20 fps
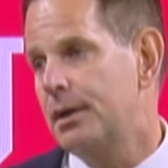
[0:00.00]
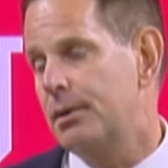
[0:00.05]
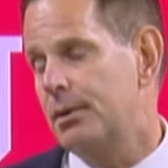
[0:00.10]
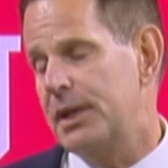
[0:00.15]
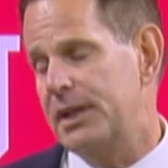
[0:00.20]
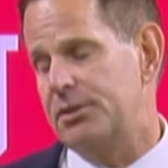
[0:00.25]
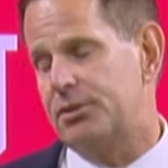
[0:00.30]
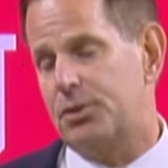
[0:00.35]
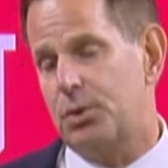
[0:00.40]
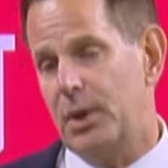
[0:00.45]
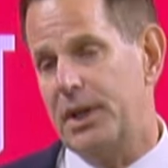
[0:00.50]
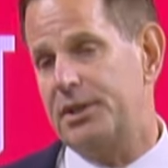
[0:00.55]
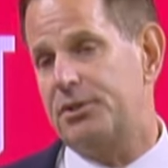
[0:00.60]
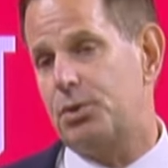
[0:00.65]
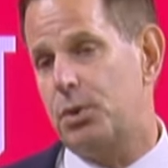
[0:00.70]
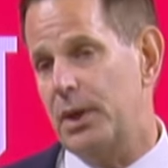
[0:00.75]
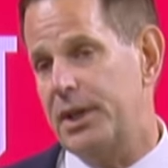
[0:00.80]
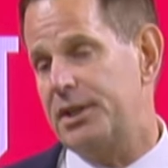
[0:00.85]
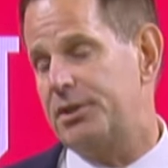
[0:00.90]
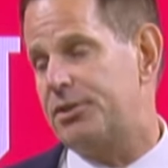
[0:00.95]
in
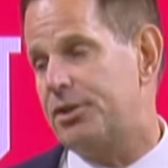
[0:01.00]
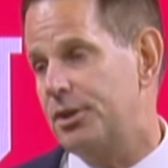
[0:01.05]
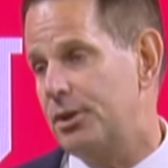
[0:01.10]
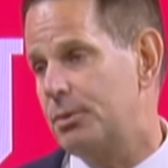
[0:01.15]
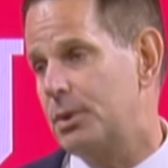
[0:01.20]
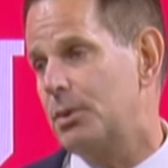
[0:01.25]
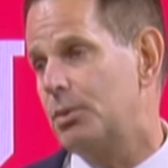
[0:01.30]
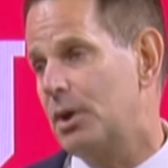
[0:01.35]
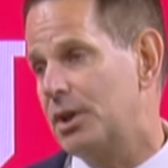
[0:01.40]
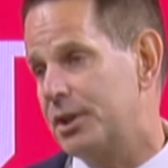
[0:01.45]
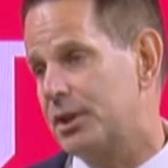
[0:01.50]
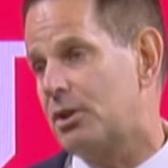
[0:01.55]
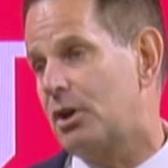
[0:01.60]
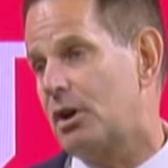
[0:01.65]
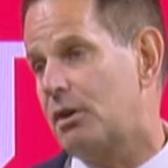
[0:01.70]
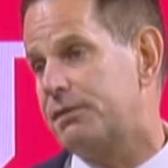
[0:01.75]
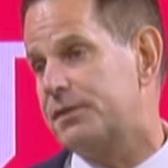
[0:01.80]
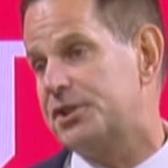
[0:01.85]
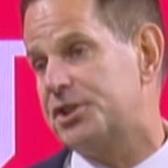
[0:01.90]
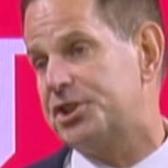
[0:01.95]
2022, we won the
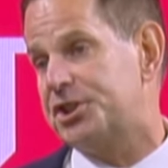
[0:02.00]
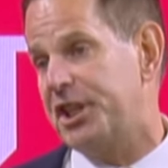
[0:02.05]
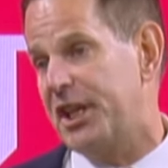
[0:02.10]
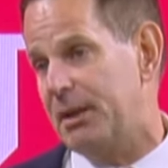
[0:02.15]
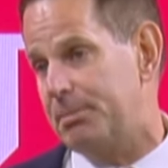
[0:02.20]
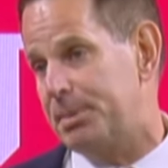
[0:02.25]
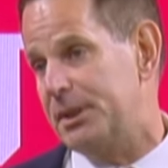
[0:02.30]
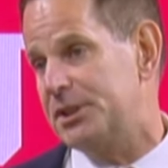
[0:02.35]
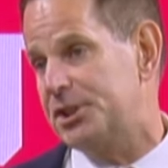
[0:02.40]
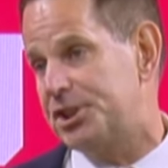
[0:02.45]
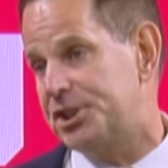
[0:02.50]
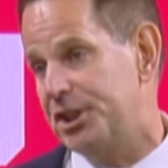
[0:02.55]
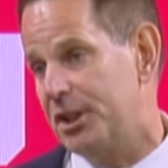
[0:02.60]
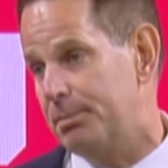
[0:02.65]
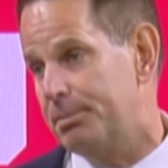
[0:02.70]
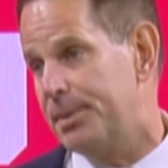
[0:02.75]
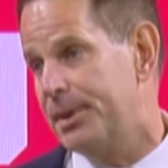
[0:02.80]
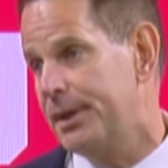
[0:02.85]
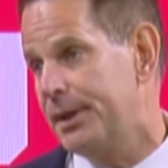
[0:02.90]
conference championship,